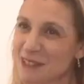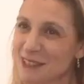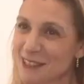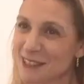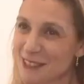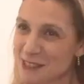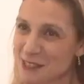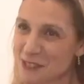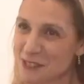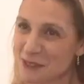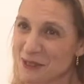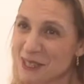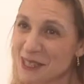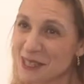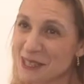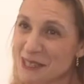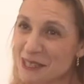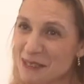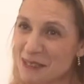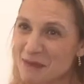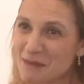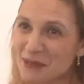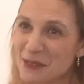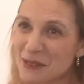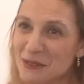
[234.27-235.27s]
a bit
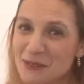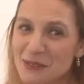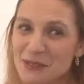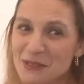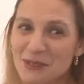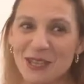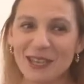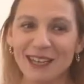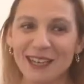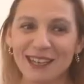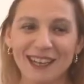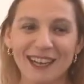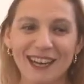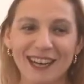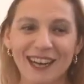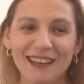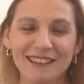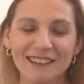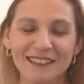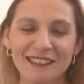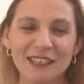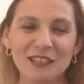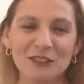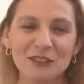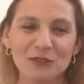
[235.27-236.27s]
castrating, because
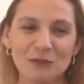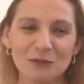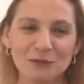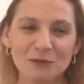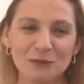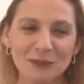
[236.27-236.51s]
I think